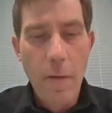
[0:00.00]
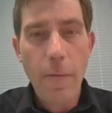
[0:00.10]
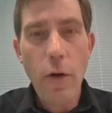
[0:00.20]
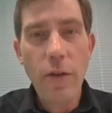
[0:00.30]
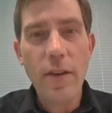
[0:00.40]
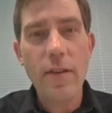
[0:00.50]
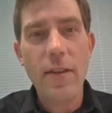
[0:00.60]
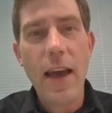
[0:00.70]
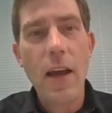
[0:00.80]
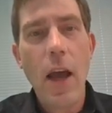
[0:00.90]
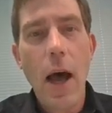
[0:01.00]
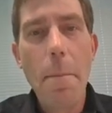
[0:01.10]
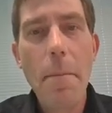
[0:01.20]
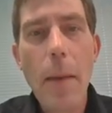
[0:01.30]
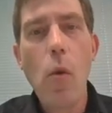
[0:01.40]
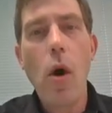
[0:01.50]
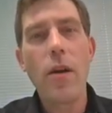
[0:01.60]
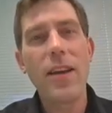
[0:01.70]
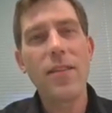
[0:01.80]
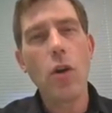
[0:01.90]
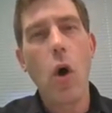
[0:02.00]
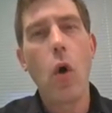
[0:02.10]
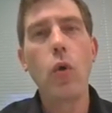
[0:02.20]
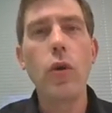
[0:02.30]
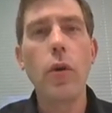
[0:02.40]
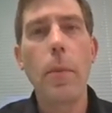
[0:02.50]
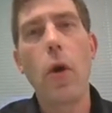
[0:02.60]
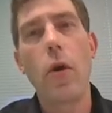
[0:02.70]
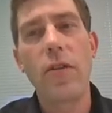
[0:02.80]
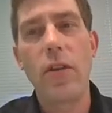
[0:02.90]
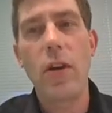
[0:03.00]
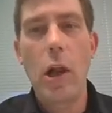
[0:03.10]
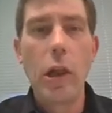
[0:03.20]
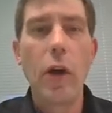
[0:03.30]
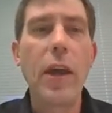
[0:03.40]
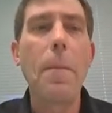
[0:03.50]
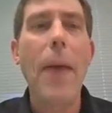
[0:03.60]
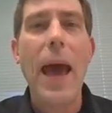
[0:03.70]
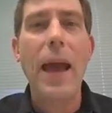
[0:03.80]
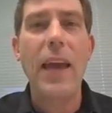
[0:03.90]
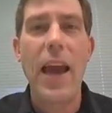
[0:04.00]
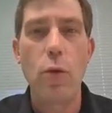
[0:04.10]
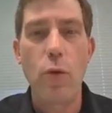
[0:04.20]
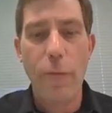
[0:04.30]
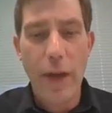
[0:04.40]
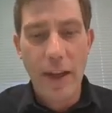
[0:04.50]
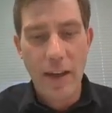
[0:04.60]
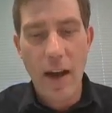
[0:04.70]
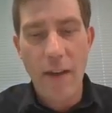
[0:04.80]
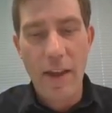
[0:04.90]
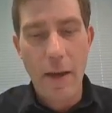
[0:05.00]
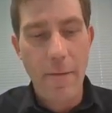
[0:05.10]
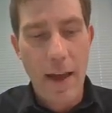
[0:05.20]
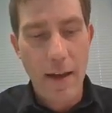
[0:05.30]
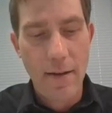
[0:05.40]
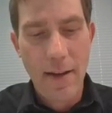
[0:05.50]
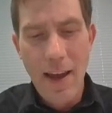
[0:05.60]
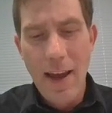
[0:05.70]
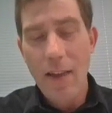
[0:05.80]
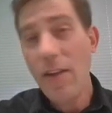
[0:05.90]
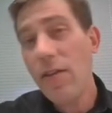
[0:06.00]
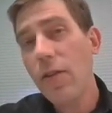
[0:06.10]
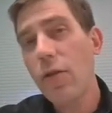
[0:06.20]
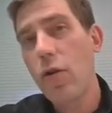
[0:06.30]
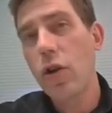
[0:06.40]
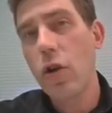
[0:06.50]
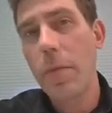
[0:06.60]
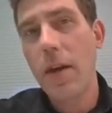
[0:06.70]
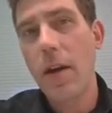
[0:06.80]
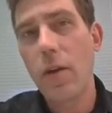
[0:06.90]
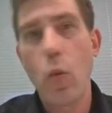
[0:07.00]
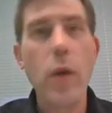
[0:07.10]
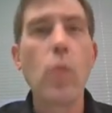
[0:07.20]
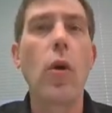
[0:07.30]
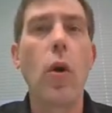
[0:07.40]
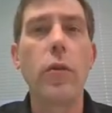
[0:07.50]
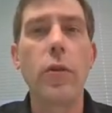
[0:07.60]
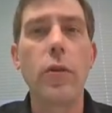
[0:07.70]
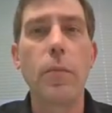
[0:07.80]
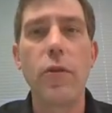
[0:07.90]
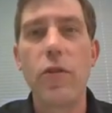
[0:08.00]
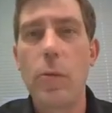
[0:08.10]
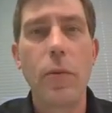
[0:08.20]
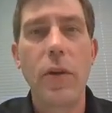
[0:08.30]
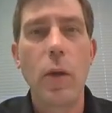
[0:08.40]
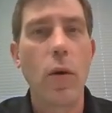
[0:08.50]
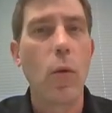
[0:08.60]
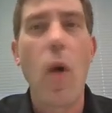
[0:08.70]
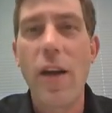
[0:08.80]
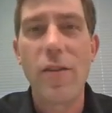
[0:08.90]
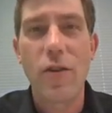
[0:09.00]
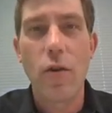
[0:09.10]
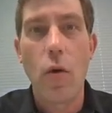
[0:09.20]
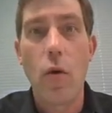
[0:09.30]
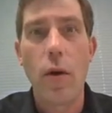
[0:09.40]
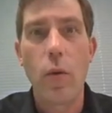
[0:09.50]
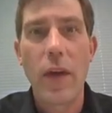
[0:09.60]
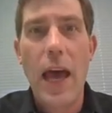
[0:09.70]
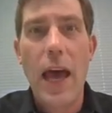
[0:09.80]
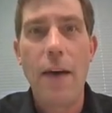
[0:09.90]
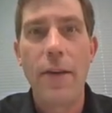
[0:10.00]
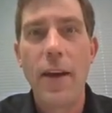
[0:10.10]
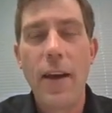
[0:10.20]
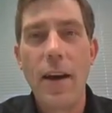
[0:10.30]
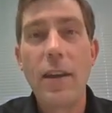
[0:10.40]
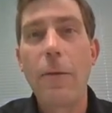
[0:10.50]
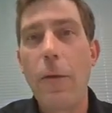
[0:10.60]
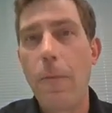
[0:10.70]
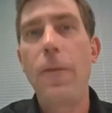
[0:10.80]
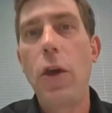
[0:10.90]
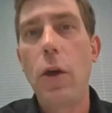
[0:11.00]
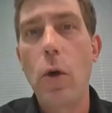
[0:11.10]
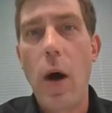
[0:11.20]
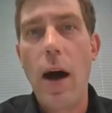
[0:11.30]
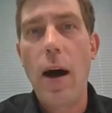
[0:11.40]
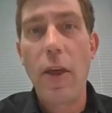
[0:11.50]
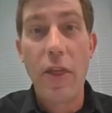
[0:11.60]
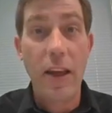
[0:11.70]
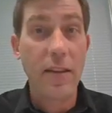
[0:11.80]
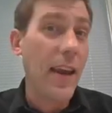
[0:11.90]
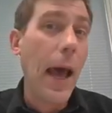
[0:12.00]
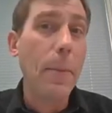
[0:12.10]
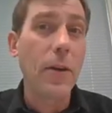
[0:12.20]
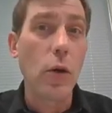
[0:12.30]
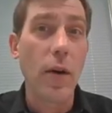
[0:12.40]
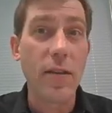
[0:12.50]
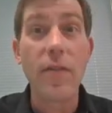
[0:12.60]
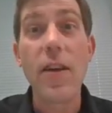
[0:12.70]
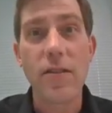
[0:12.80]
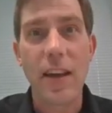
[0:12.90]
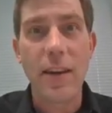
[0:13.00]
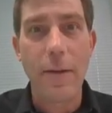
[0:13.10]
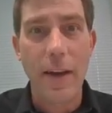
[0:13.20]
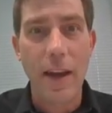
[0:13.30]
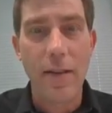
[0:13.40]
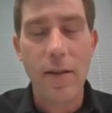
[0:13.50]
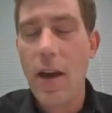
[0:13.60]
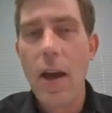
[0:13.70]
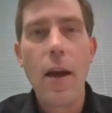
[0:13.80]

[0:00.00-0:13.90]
First is that a memoir is an older person looking back and reflecting on the event. This is crucial because when we're older, presumably we're wiser or we have a different view on the things that happen to us and their significance.